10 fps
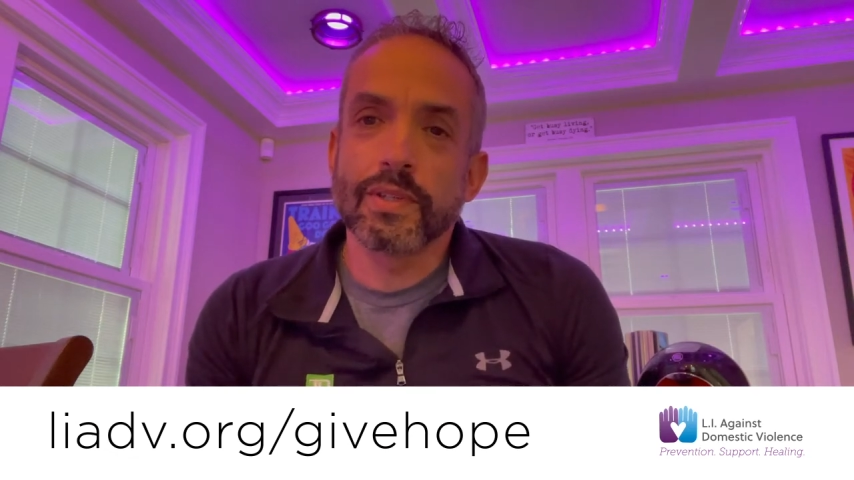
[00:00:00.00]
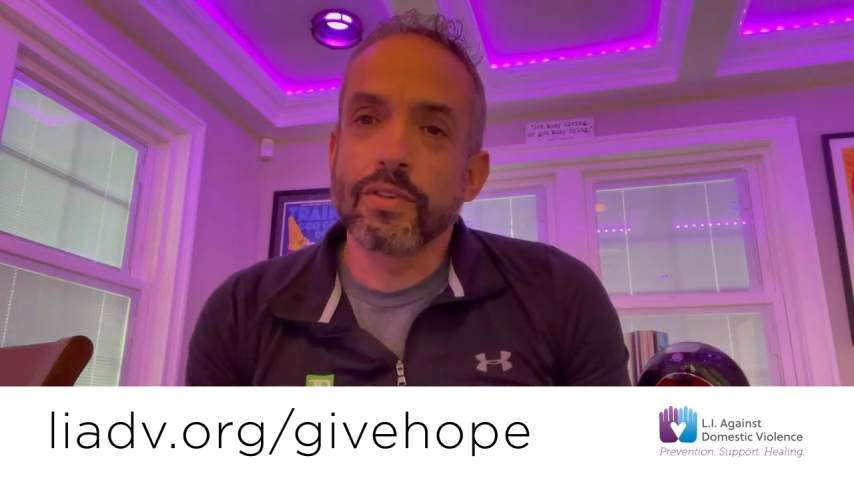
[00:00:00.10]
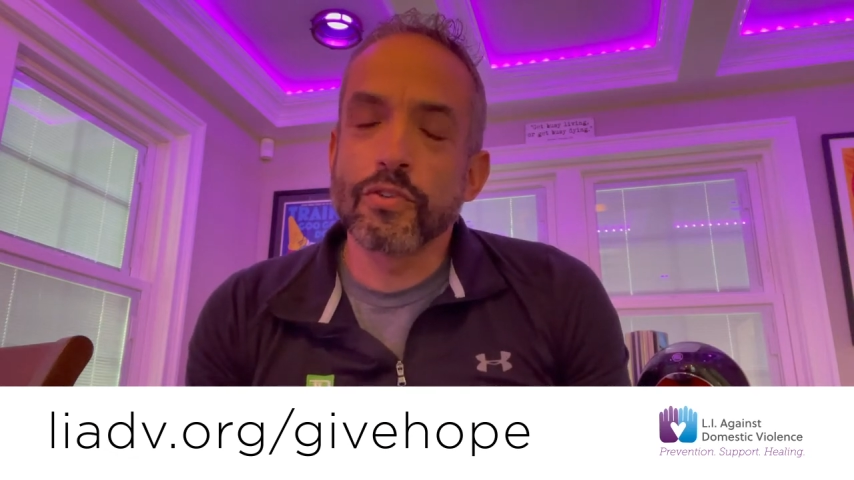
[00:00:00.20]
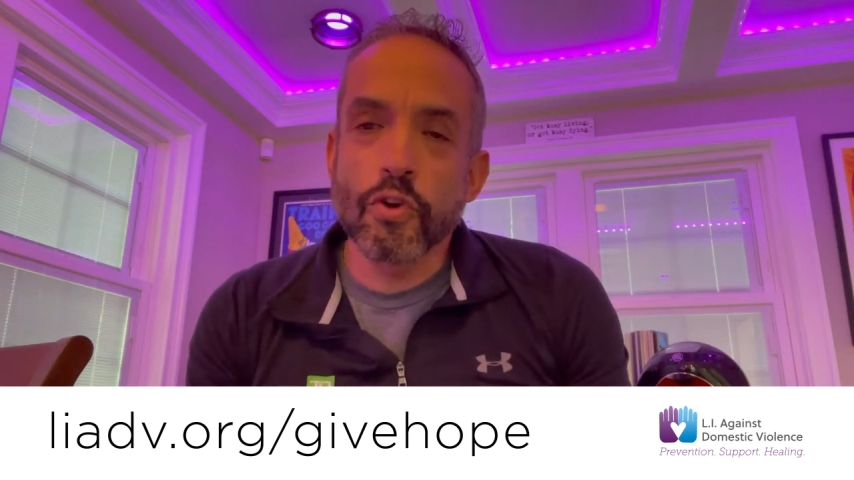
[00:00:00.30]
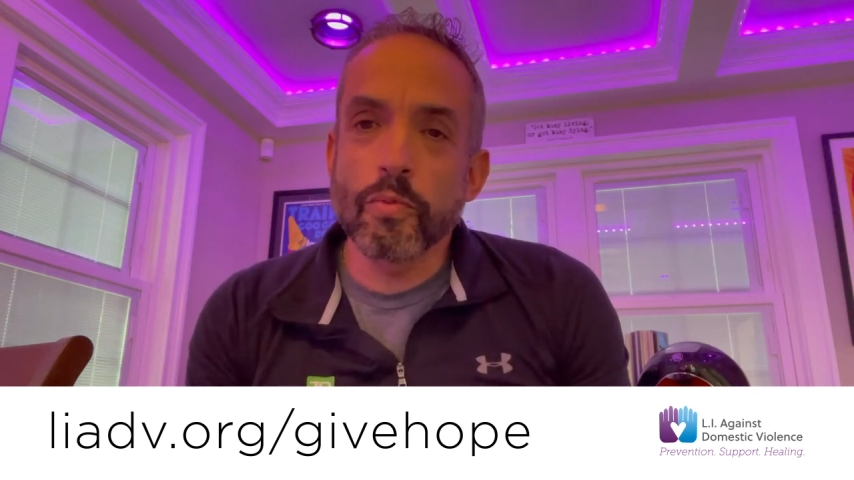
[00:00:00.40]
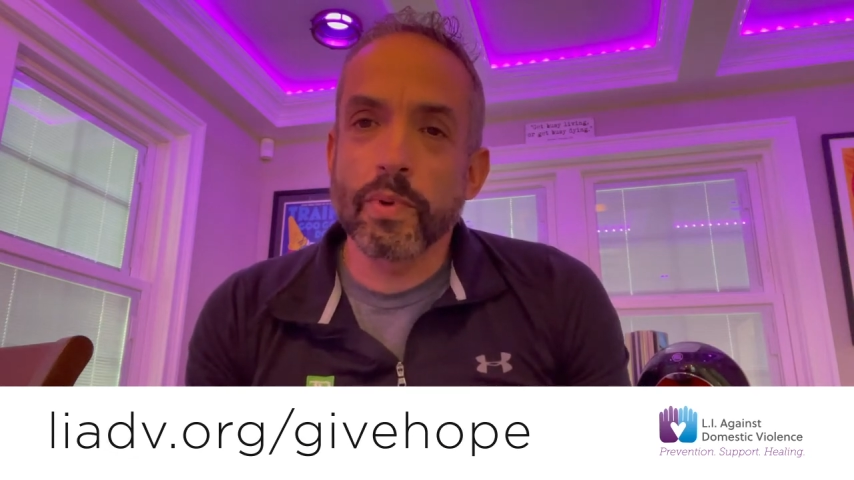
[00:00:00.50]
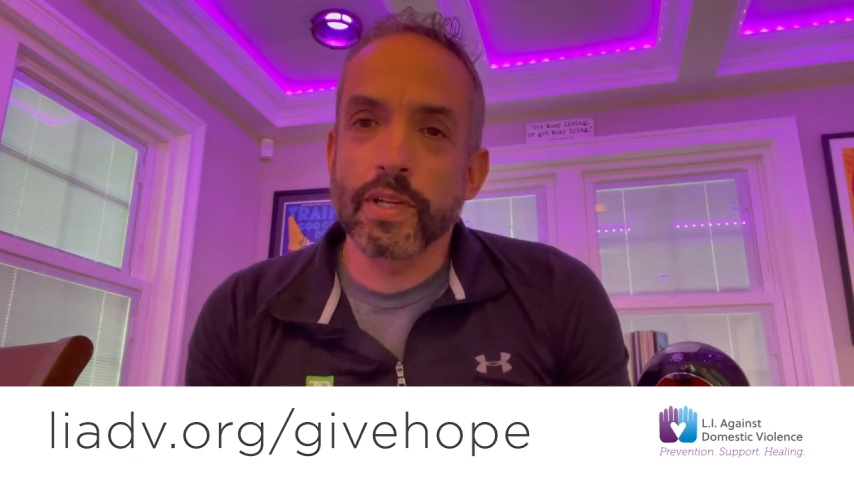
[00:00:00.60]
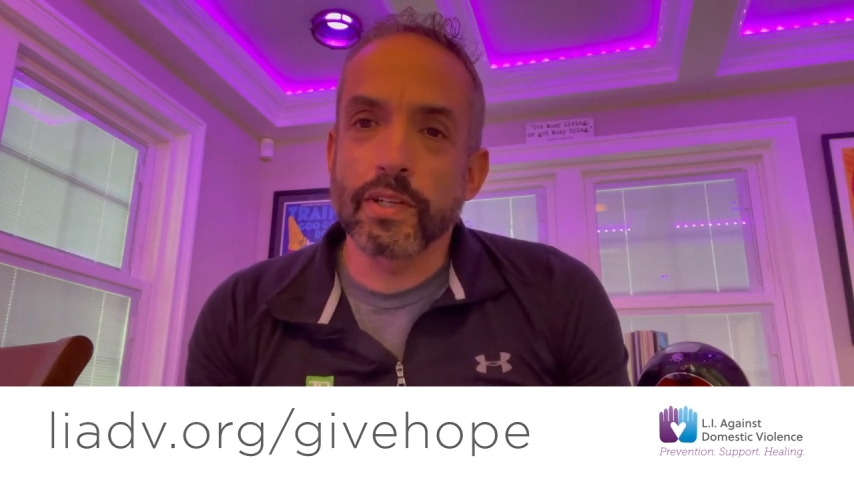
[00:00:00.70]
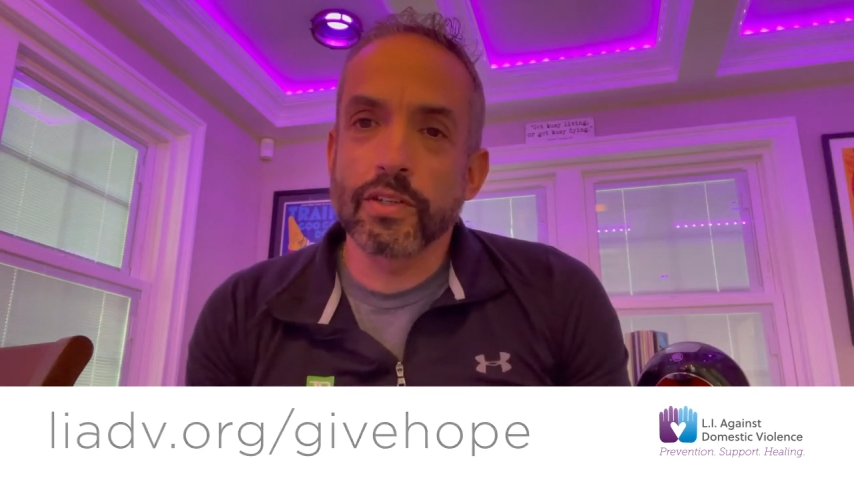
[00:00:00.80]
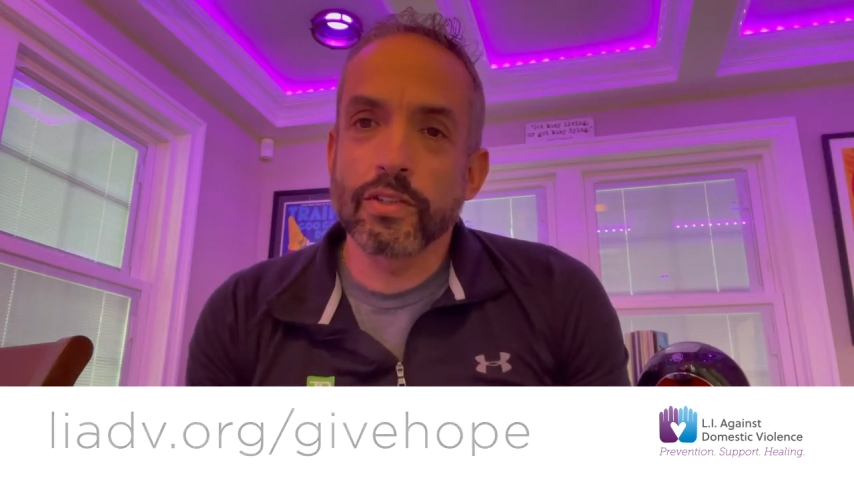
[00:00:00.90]

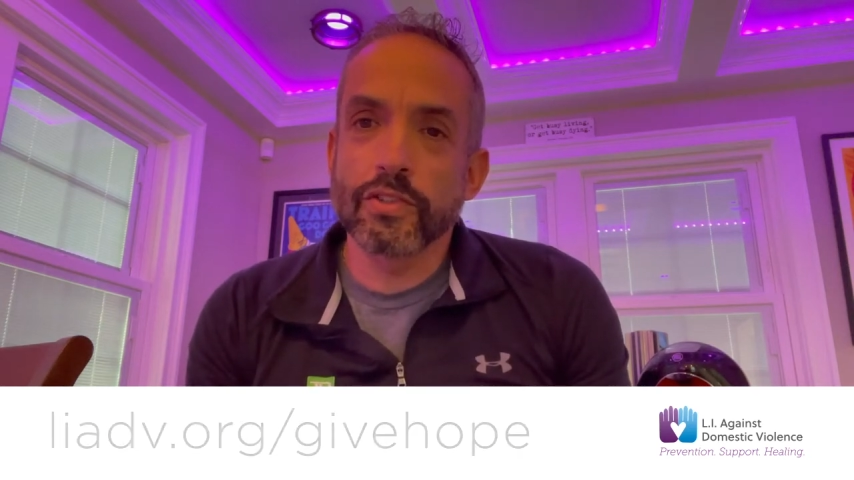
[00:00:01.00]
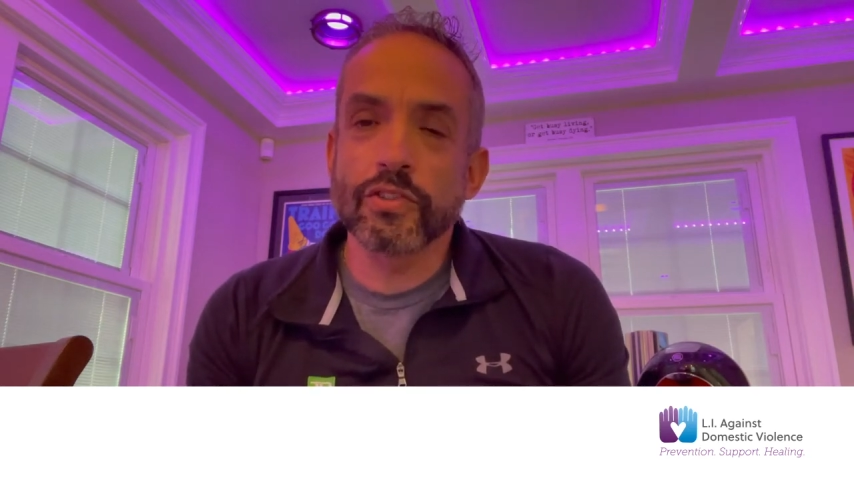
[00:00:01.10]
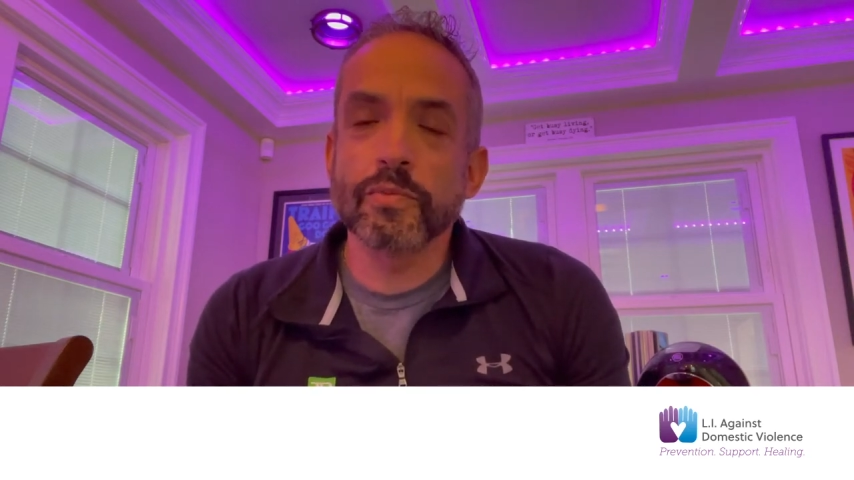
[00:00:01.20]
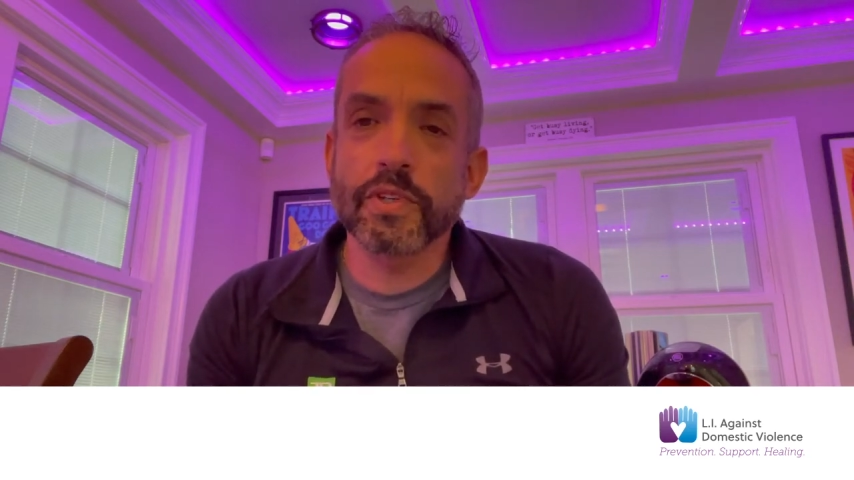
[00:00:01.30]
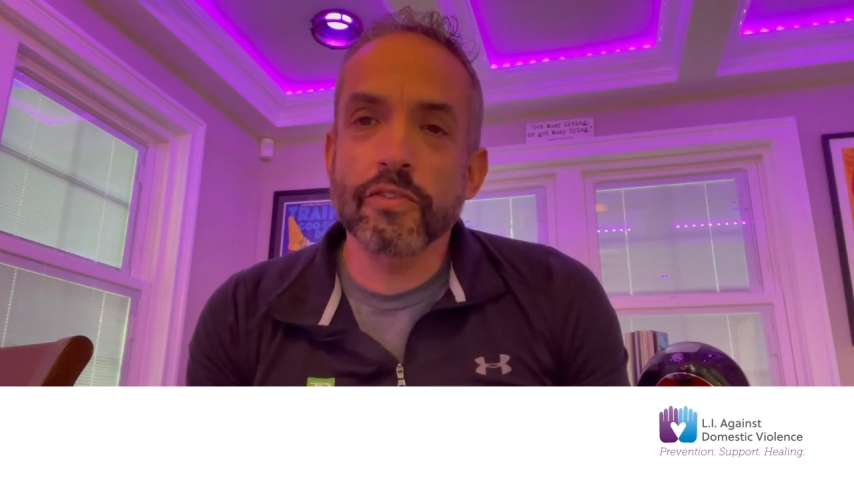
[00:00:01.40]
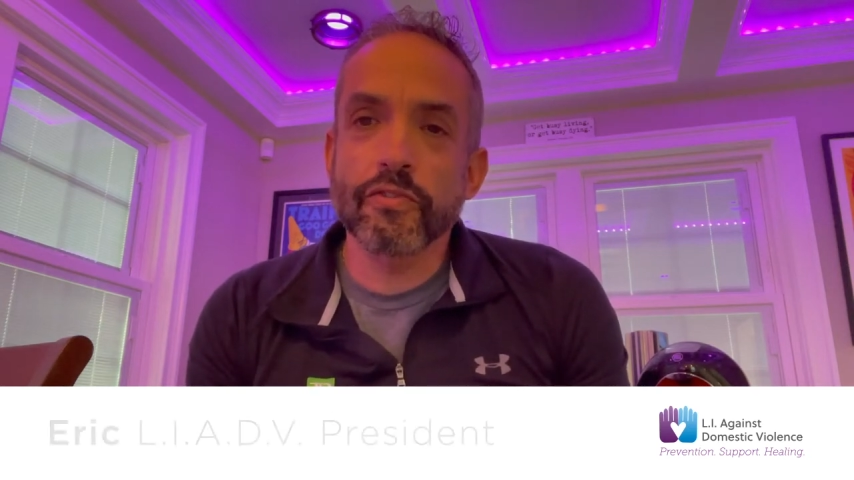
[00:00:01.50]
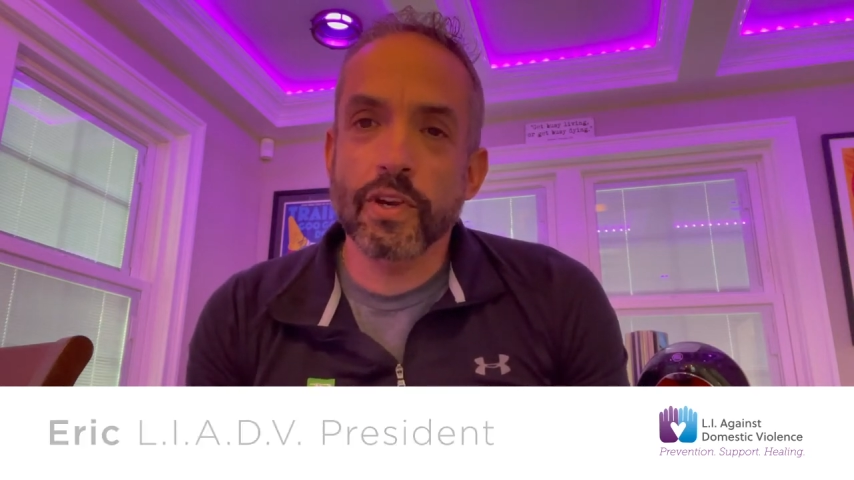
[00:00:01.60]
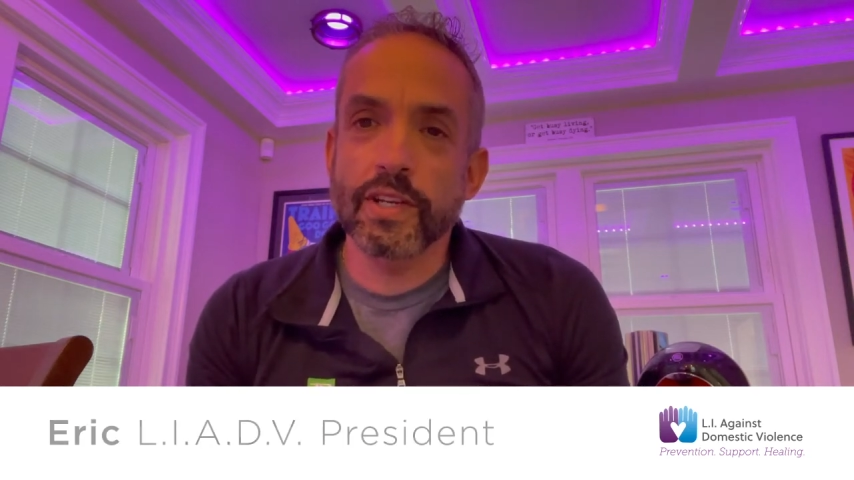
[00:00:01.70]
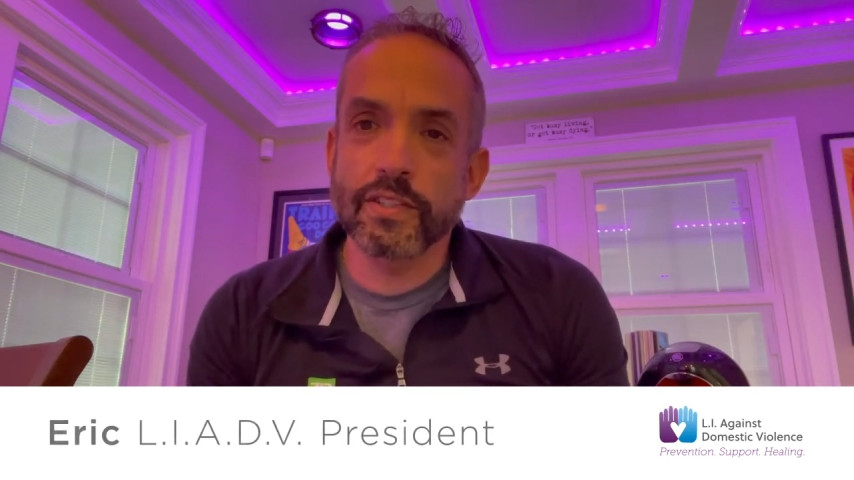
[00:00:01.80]
Nobody should be afraid